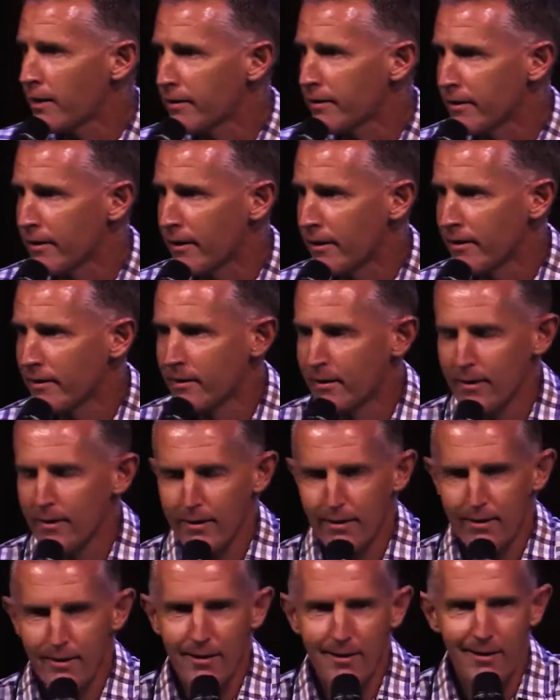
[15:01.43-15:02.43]
you know.
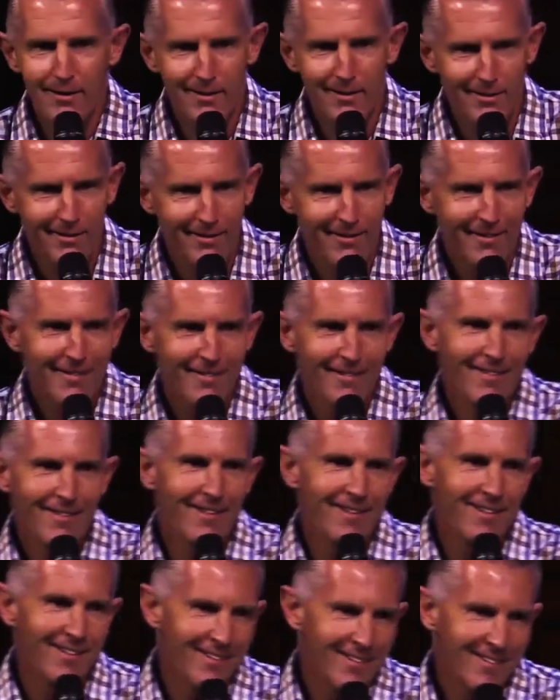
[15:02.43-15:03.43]

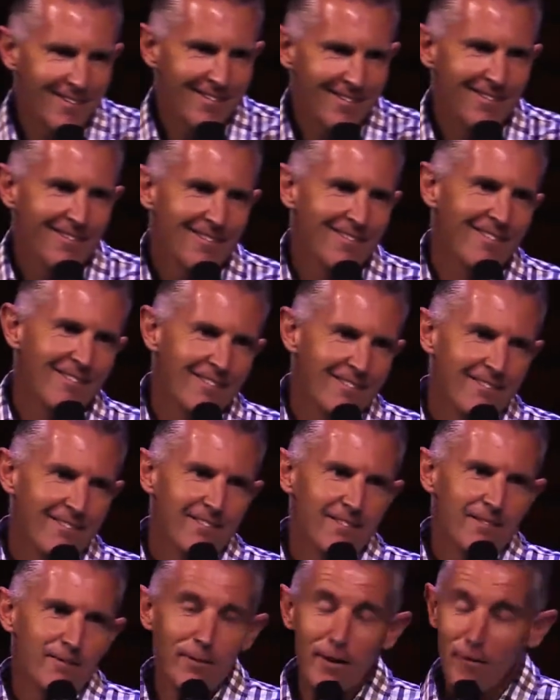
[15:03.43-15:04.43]

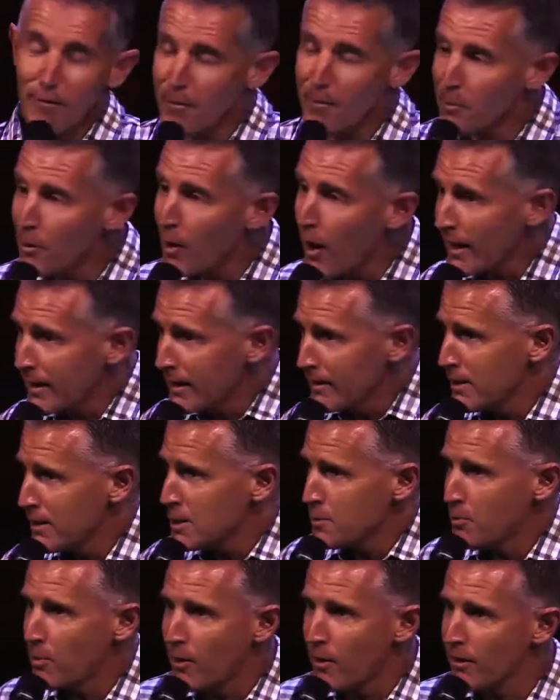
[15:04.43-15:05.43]
I've never prayed in the
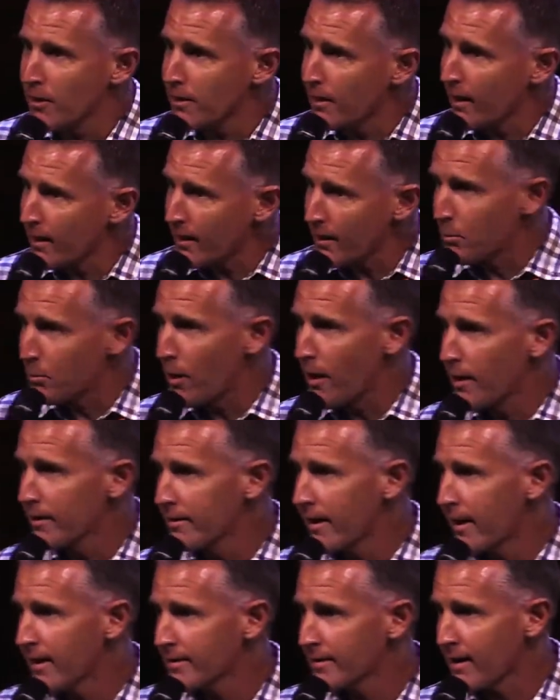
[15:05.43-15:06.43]
spirit like I prayed
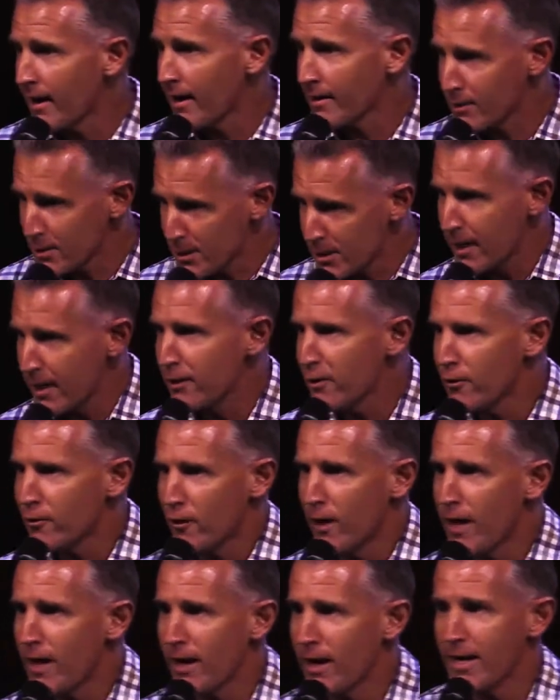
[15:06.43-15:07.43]
that night, because then you
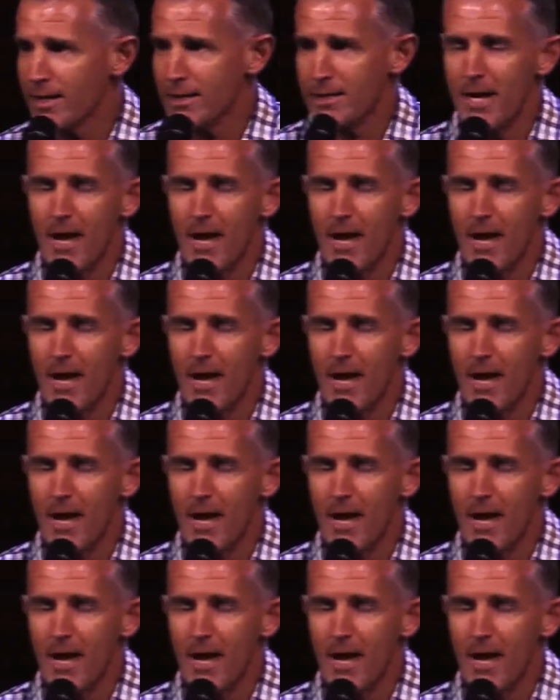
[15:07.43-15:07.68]
realize